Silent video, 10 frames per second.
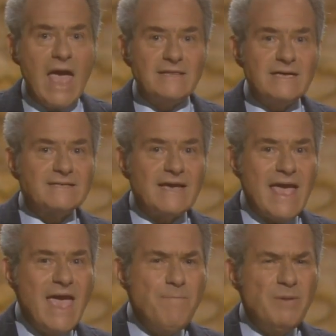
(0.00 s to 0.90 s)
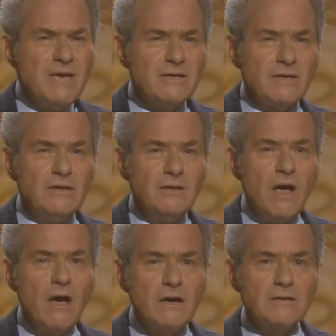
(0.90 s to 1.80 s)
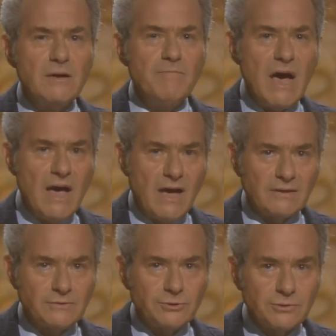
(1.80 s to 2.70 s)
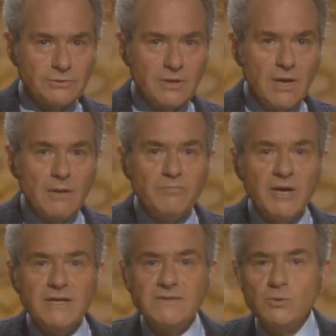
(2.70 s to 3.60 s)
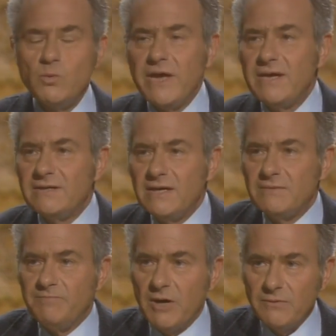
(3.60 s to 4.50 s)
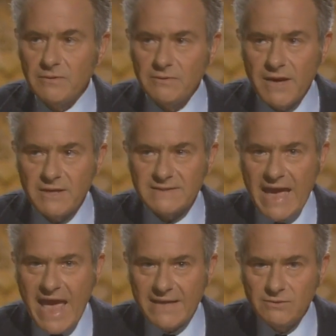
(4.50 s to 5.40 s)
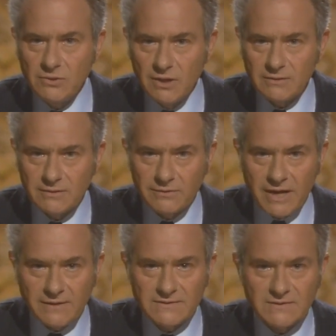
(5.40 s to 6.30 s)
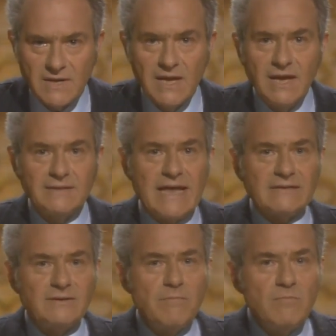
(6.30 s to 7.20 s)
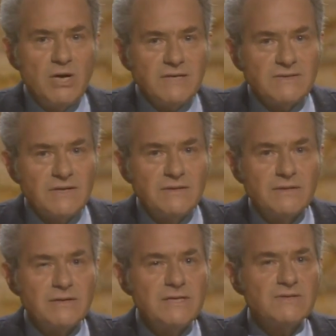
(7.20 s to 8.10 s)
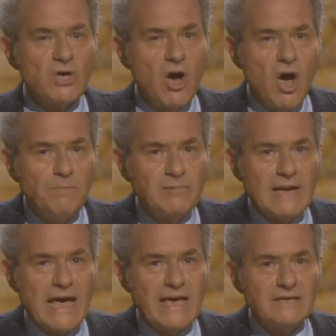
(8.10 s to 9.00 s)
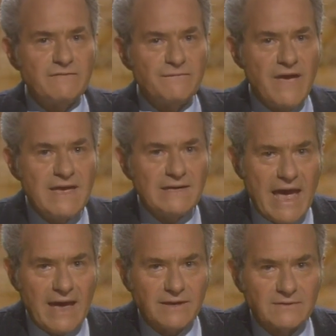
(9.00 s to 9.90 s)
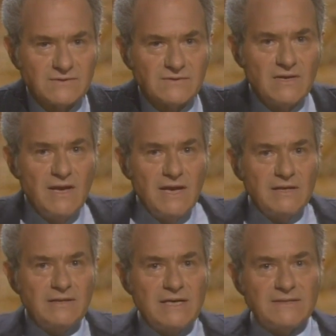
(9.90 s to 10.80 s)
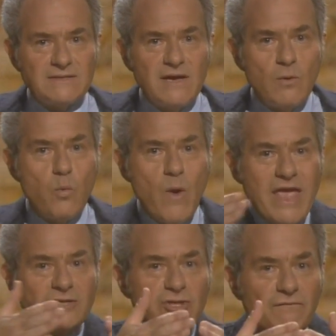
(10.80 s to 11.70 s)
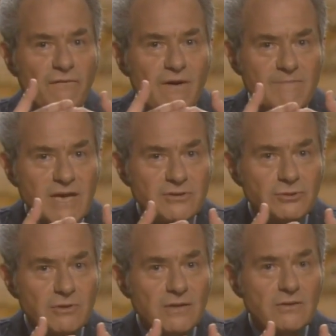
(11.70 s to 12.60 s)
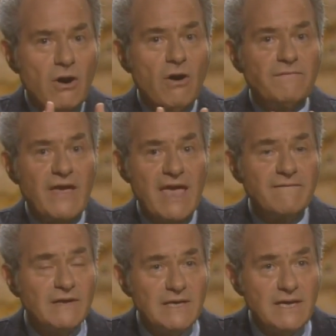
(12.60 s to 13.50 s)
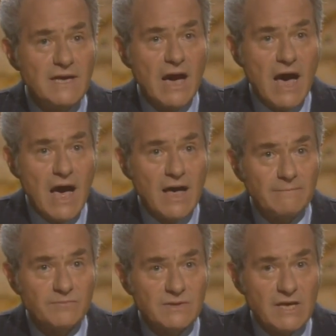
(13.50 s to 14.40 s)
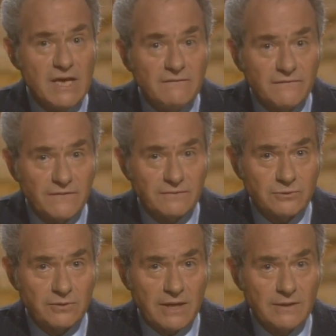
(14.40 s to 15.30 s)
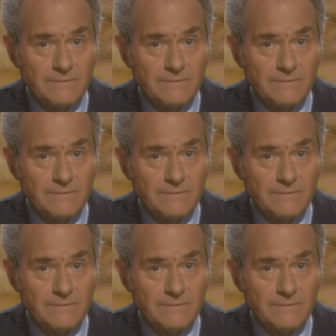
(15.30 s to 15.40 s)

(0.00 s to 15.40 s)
And this epic long march persuaded both Greeks and non-Greeks that the mercenaries' hoplite phalanx, this wedge formation of heavily armed infantry,